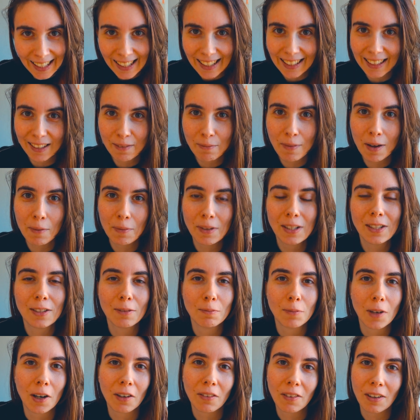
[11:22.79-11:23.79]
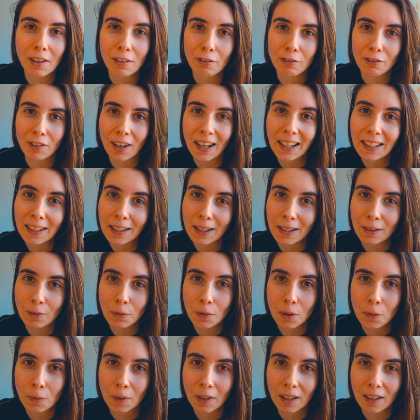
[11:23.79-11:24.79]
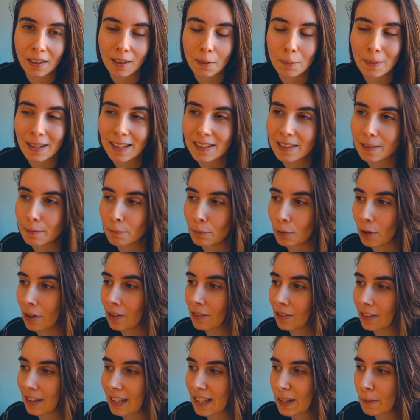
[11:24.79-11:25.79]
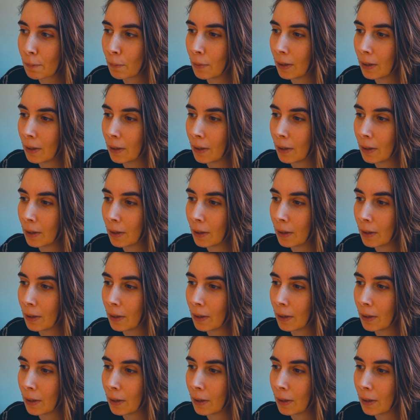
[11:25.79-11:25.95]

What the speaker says: and then maybe tomorrow and Friday we were gonna make some progress.